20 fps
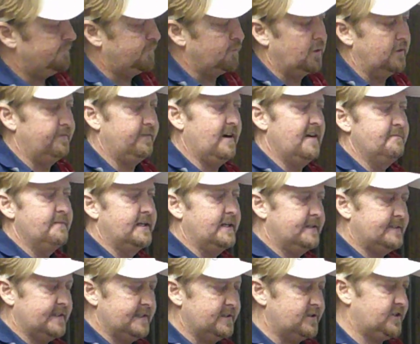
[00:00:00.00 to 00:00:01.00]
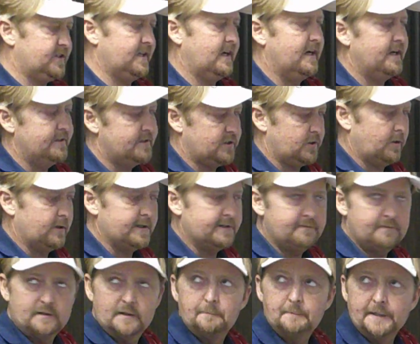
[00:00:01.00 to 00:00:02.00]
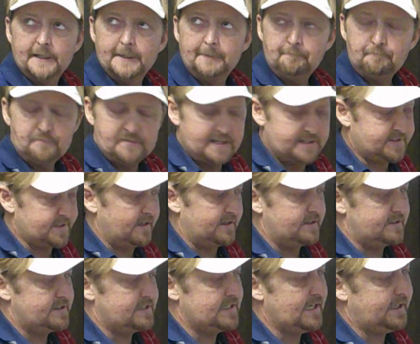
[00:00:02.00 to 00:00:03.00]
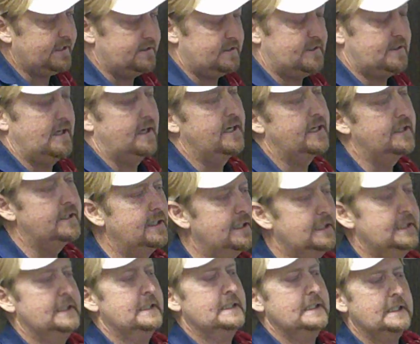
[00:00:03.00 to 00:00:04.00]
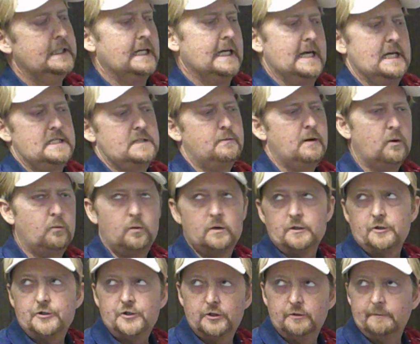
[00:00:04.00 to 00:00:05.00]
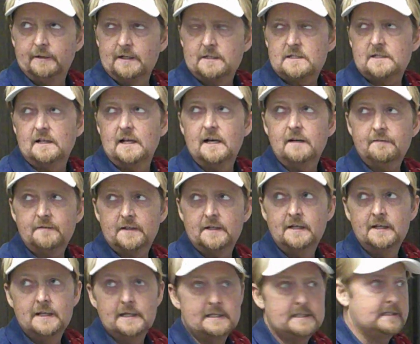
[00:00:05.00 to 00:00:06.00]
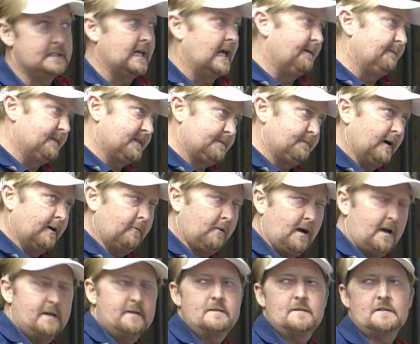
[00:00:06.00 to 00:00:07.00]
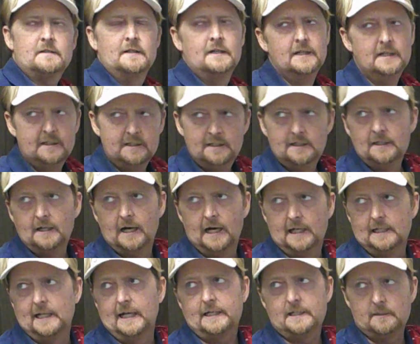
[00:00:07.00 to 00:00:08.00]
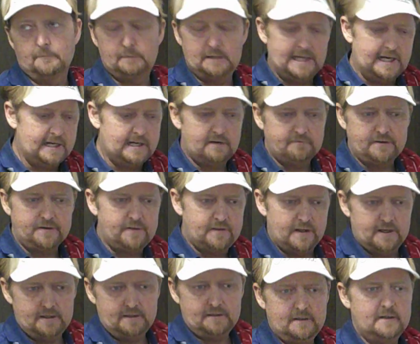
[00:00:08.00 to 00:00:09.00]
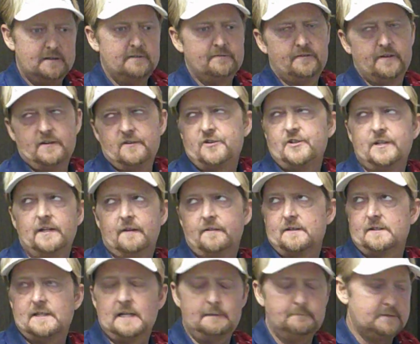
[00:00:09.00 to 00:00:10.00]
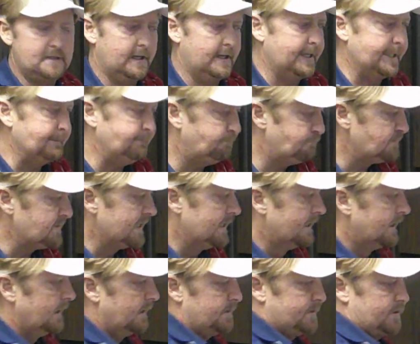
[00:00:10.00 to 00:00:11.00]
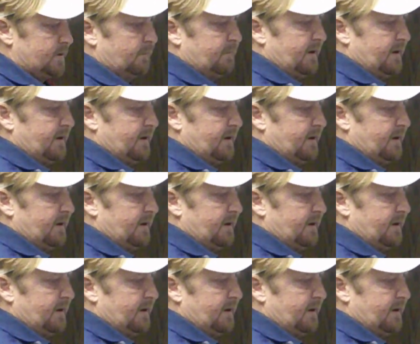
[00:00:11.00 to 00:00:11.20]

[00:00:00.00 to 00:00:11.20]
or 5 minutes each side, so I already flipped it. It's on its second side. Has about 1 or 2 minutes left, same as my rice. I like to plan everything, it finishing at the same time. So my